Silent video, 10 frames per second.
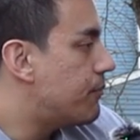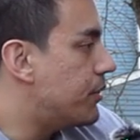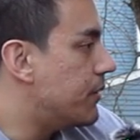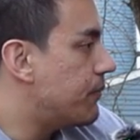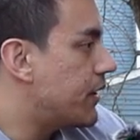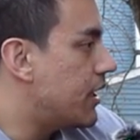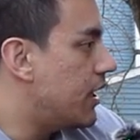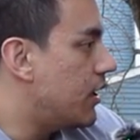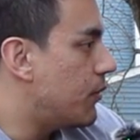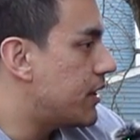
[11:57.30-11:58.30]

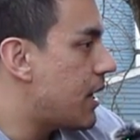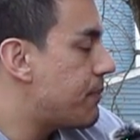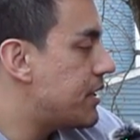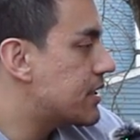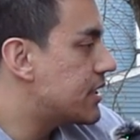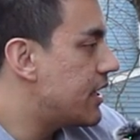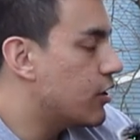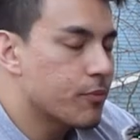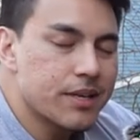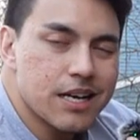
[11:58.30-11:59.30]
But with that being said,
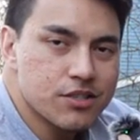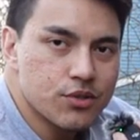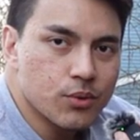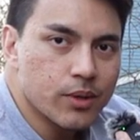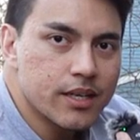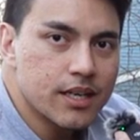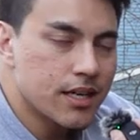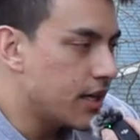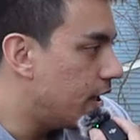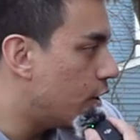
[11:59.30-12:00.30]
I hope you guys enjoyed.
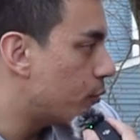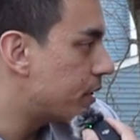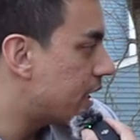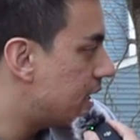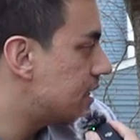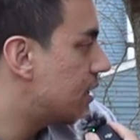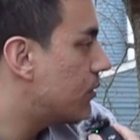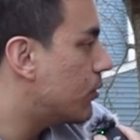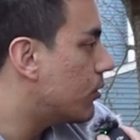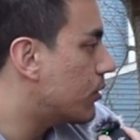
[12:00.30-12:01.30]
I hope you guys
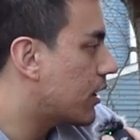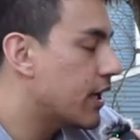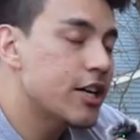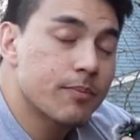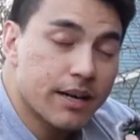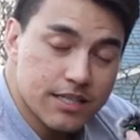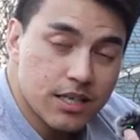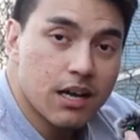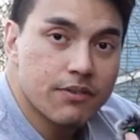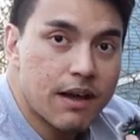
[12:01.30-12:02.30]
will clean your bikes
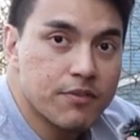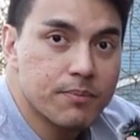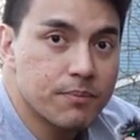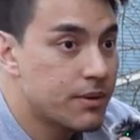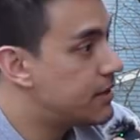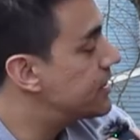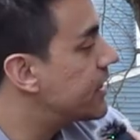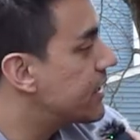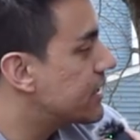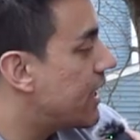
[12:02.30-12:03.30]
off after
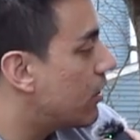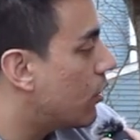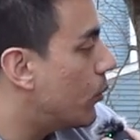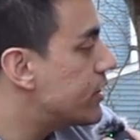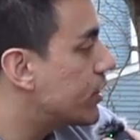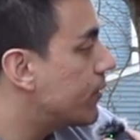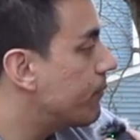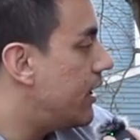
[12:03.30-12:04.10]
sitting inside all winter.